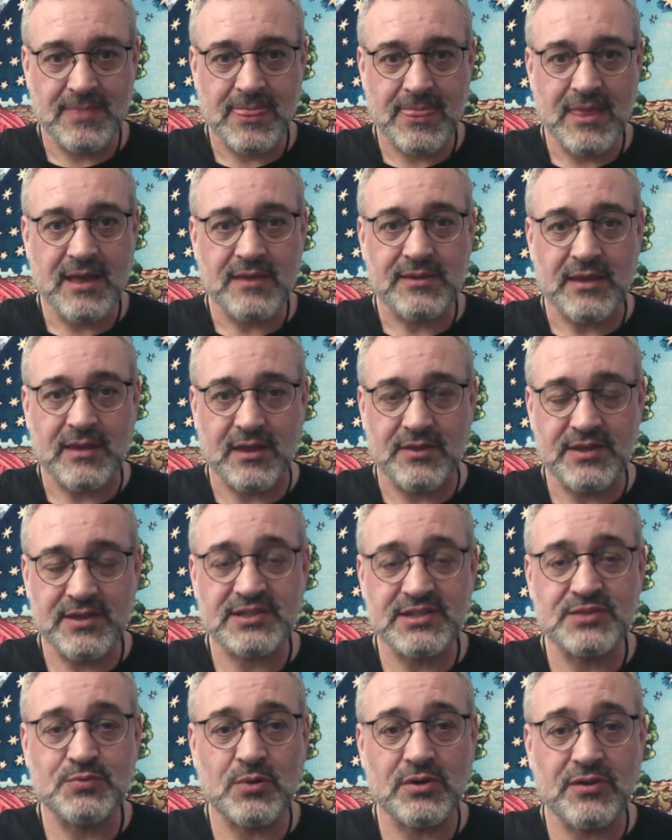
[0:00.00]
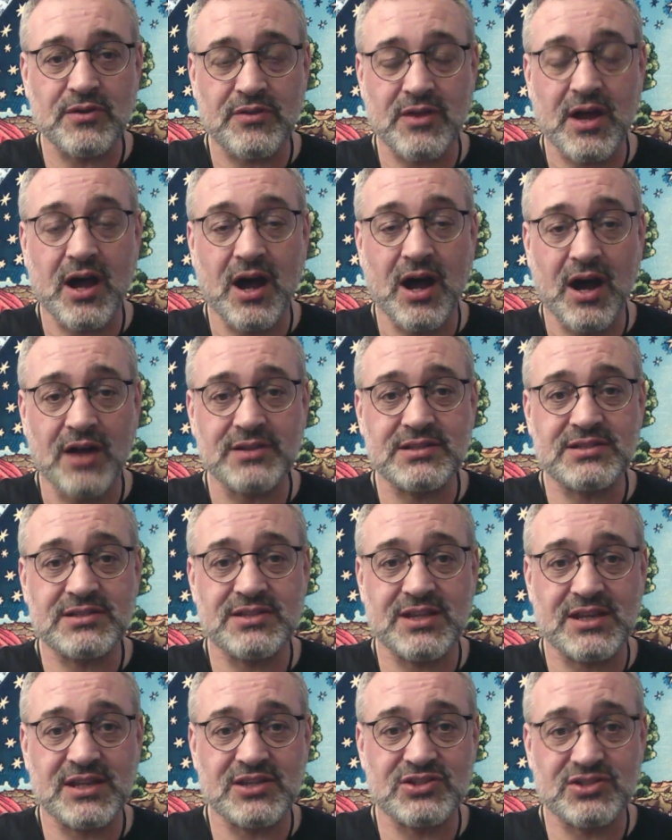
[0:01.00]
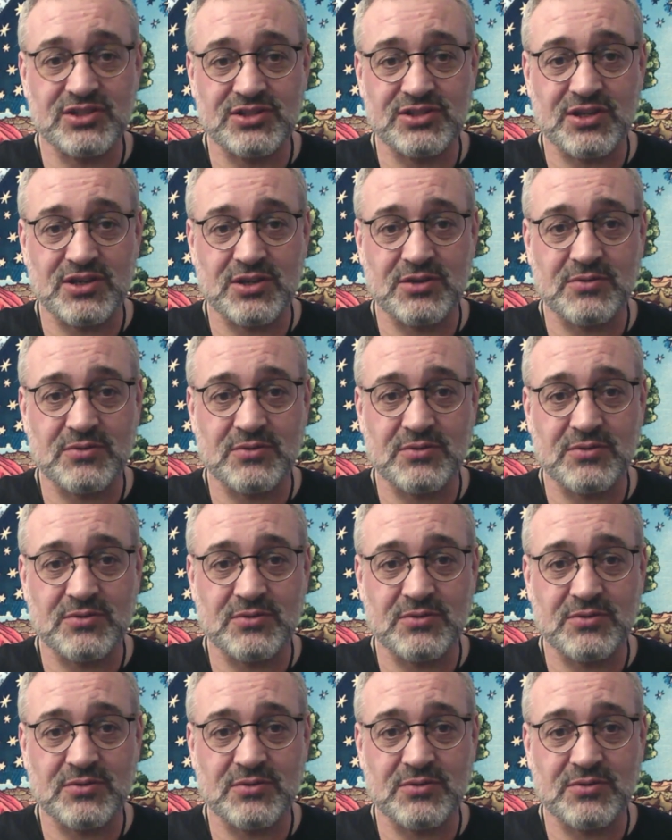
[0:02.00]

Now, this is one of the hardest things to do,